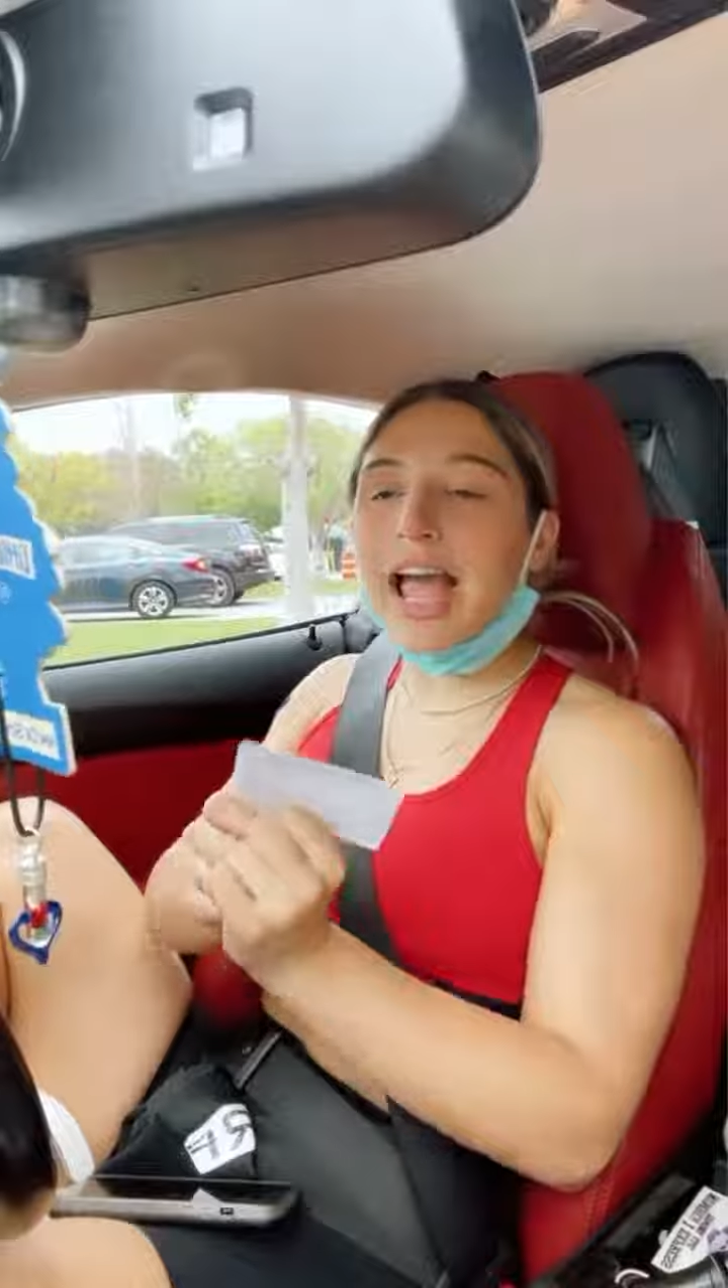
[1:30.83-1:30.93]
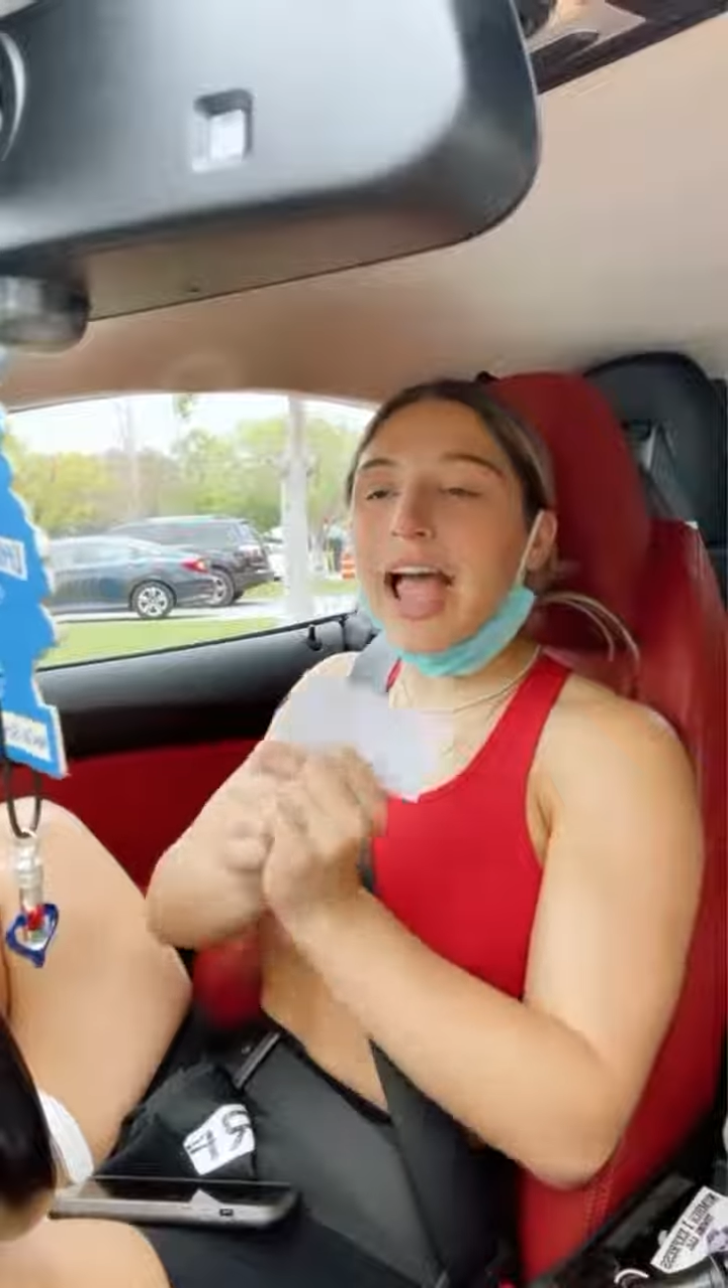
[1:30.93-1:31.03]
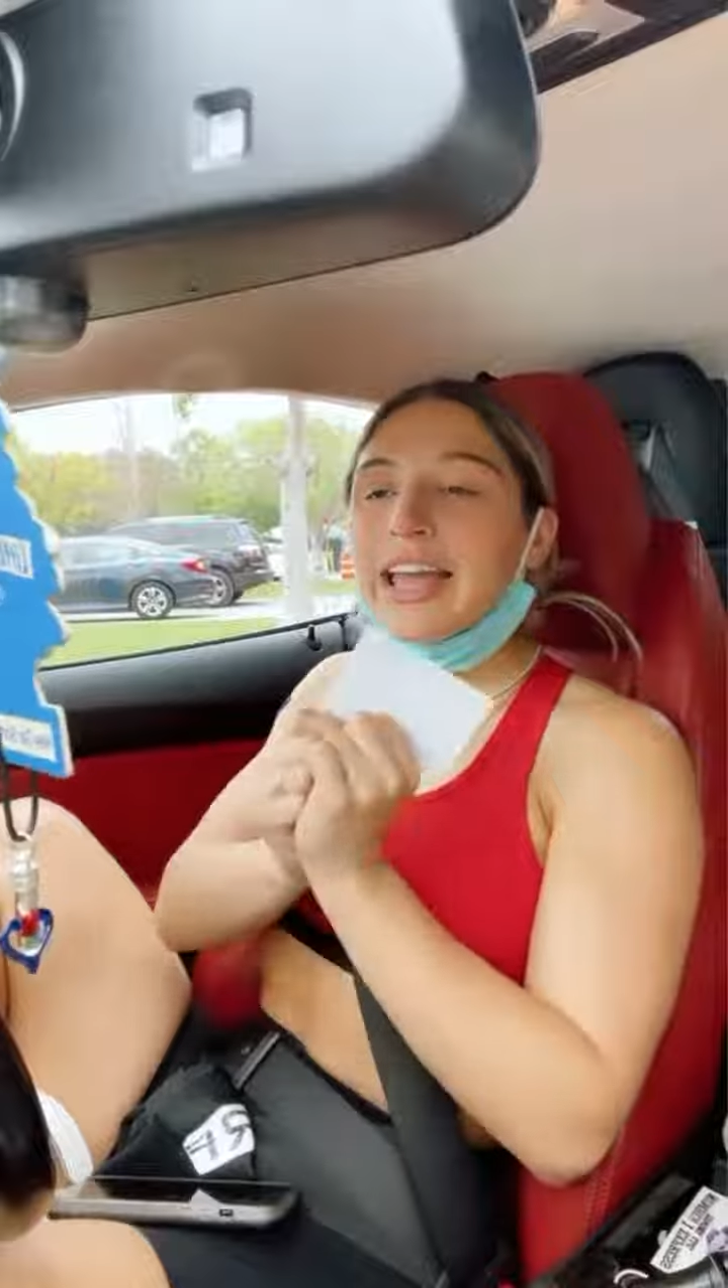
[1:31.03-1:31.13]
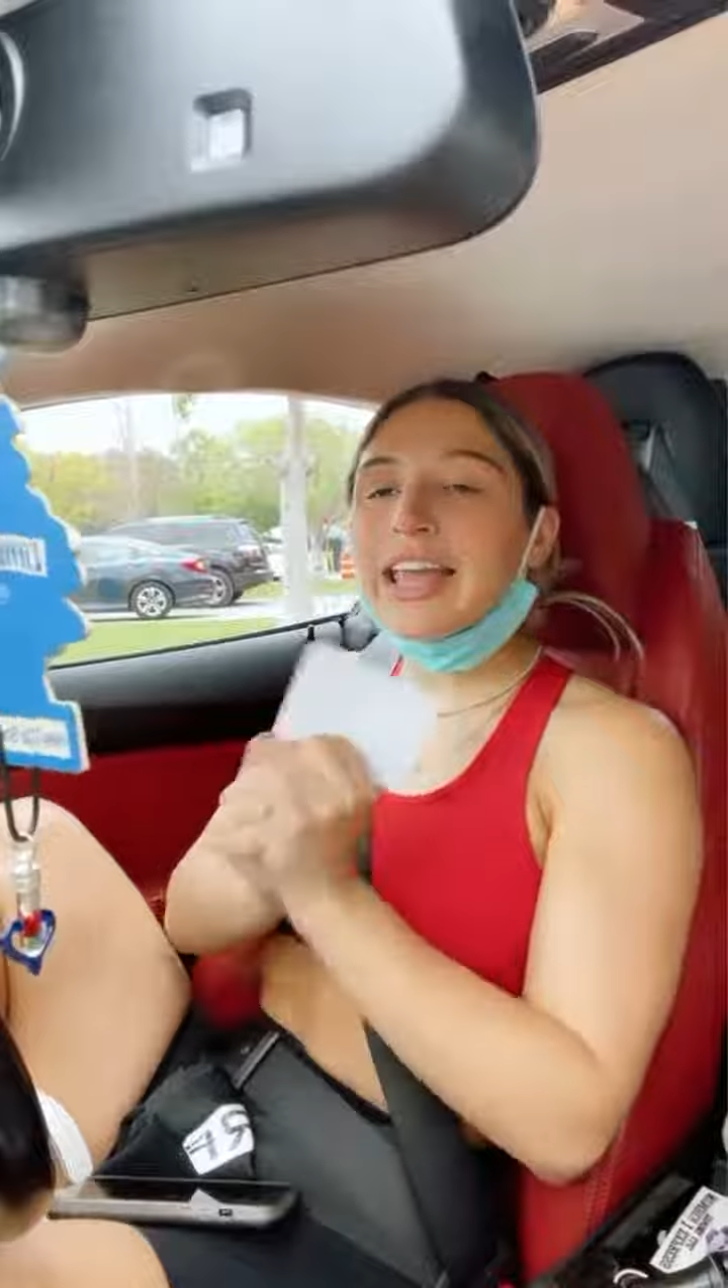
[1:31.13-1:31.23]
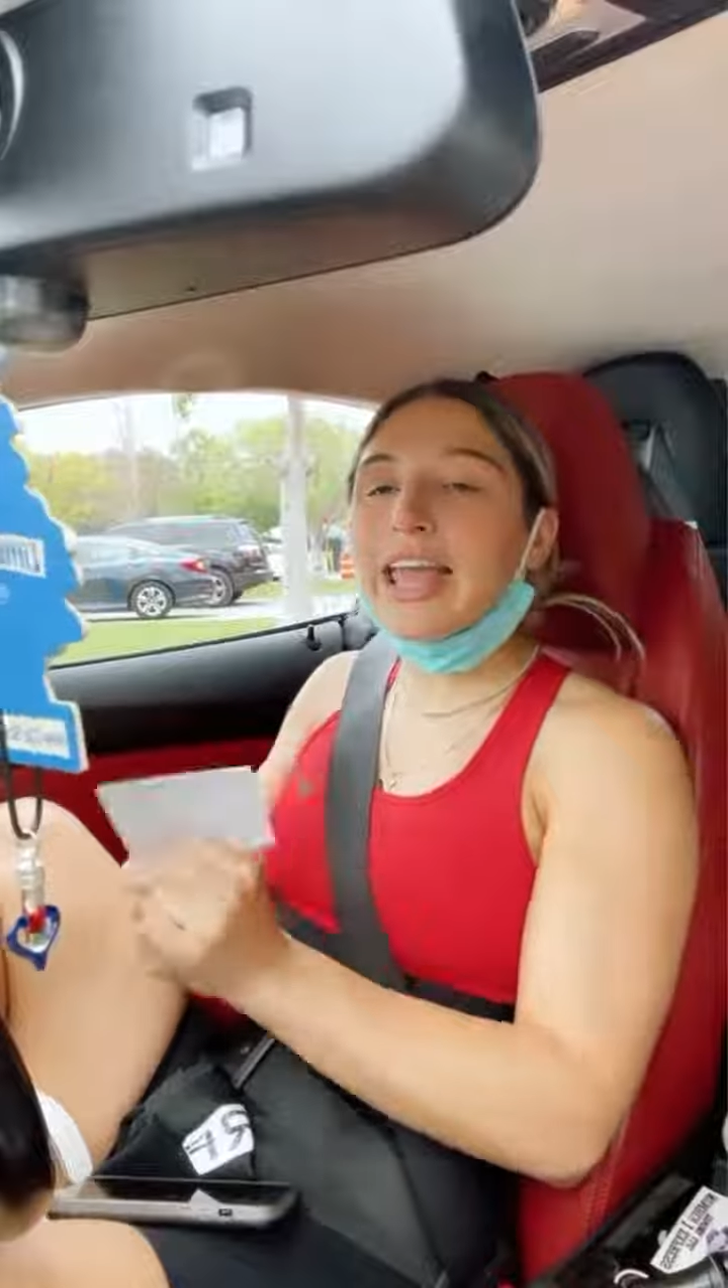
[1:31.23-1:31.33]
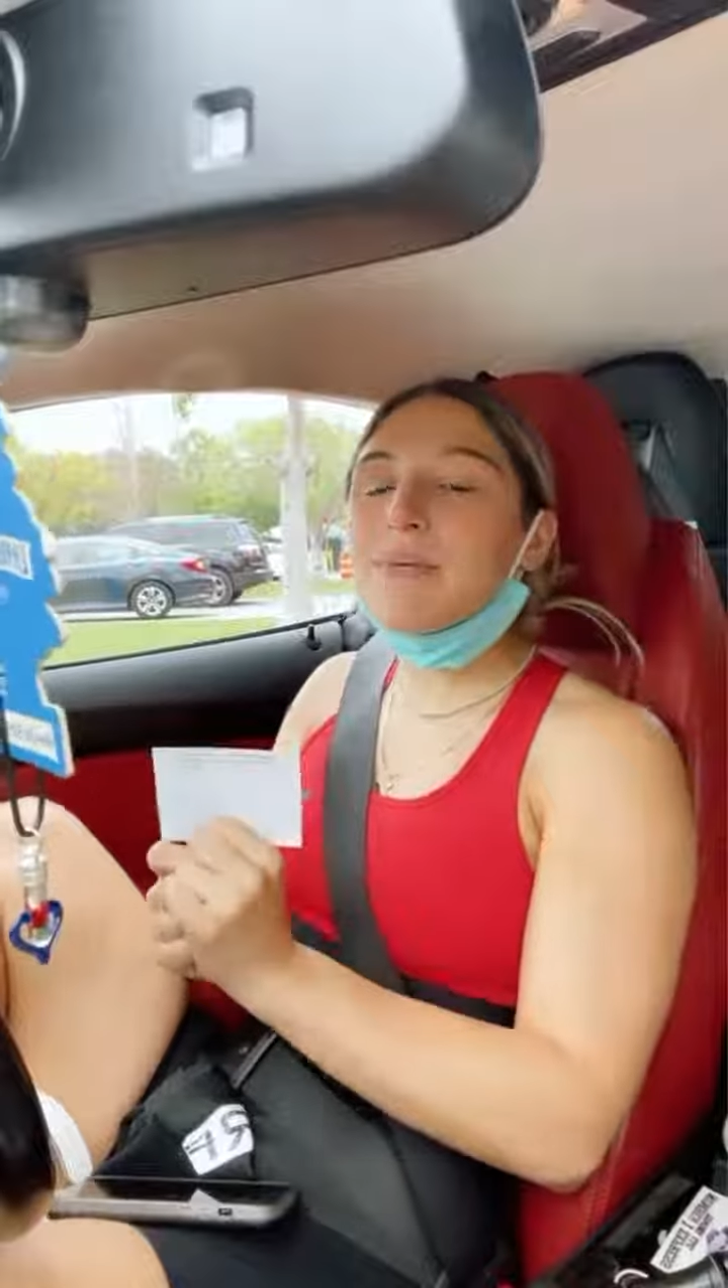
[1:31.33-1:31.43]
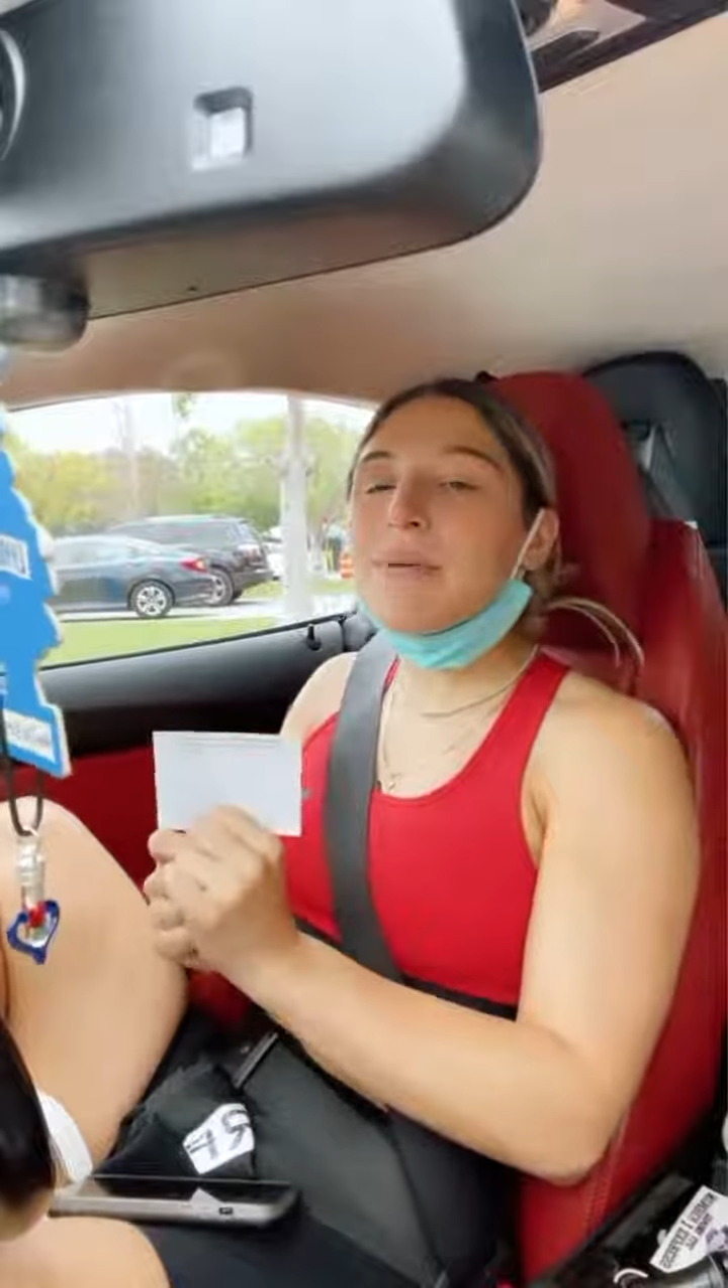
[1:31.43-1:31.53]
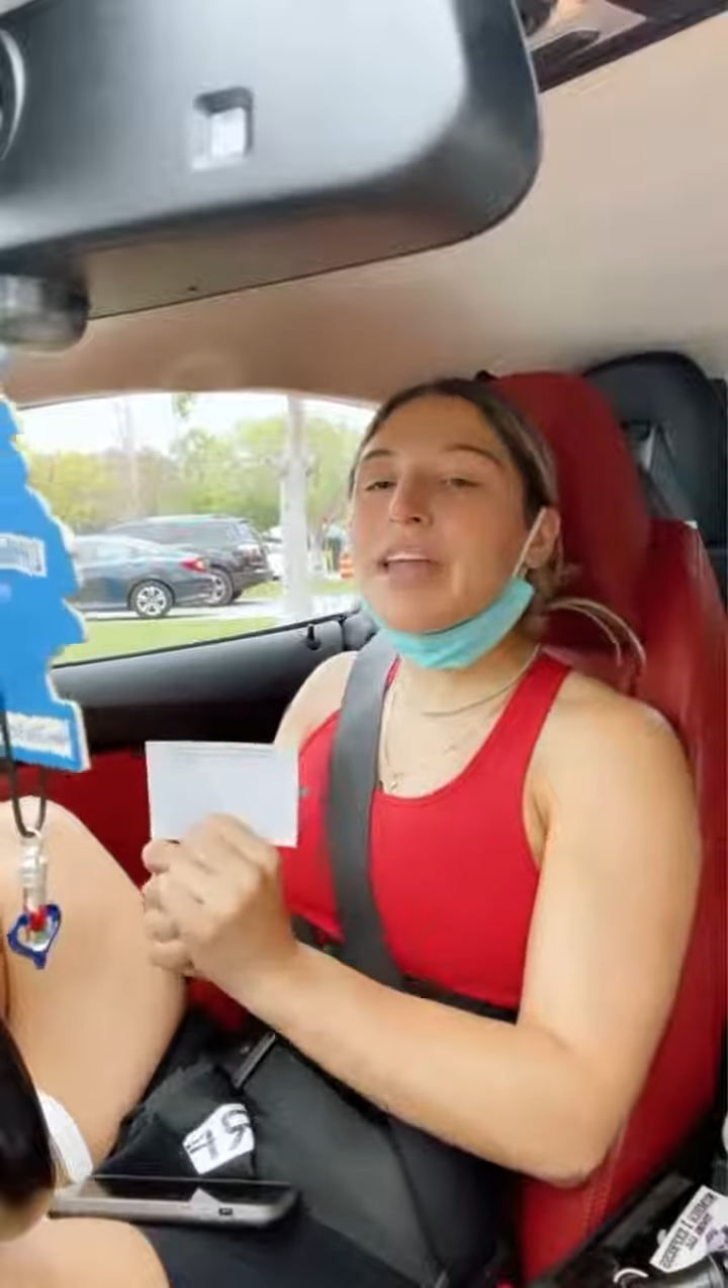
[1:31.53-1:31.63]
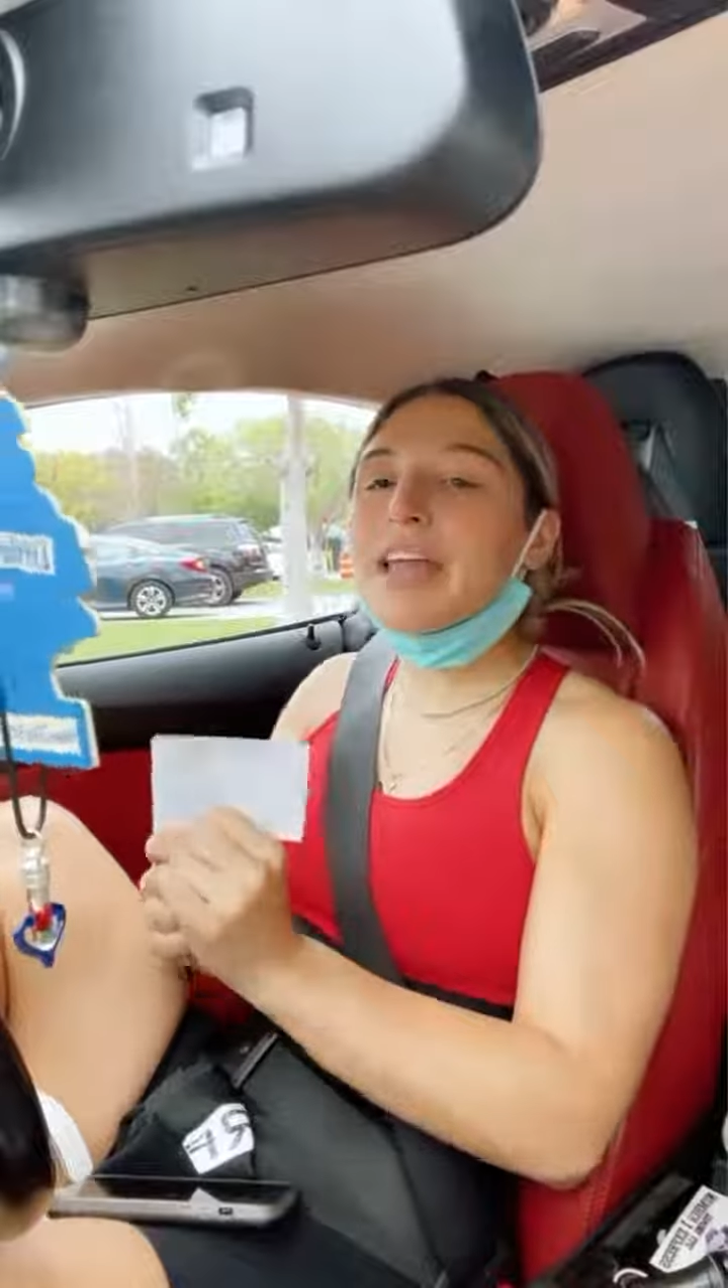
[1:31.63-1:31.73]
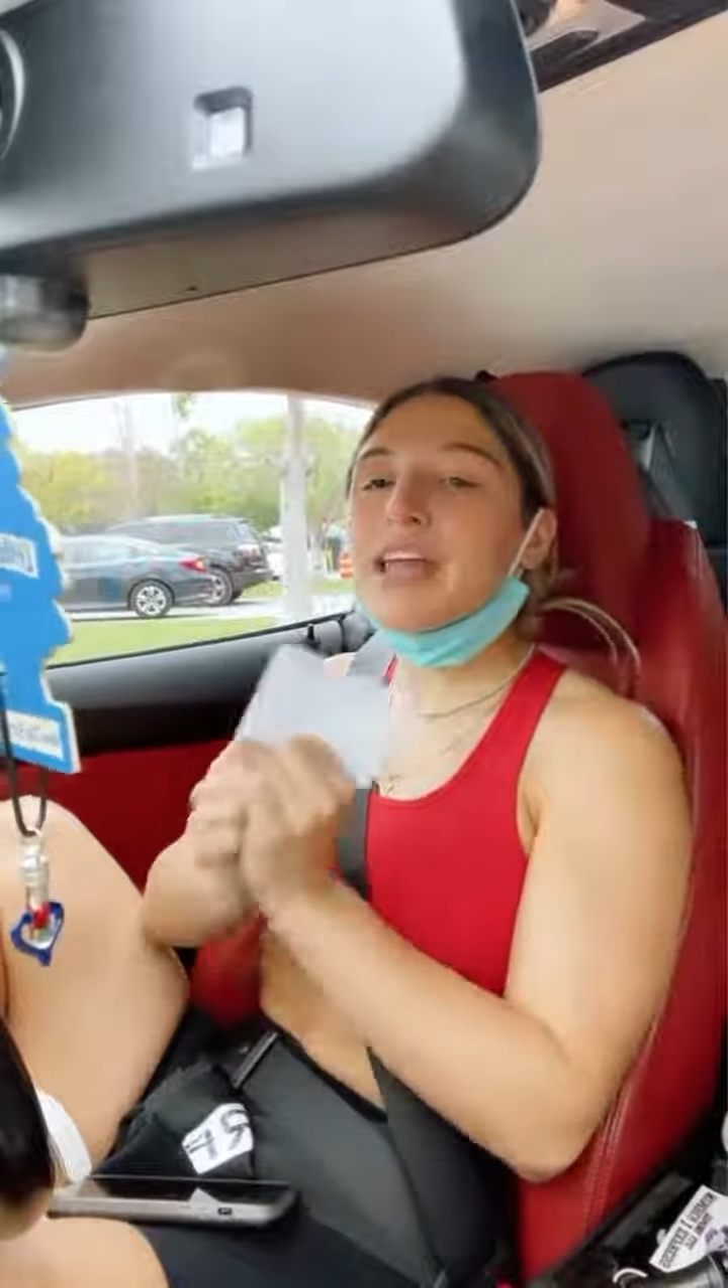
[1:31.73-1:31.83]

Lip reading: I came in,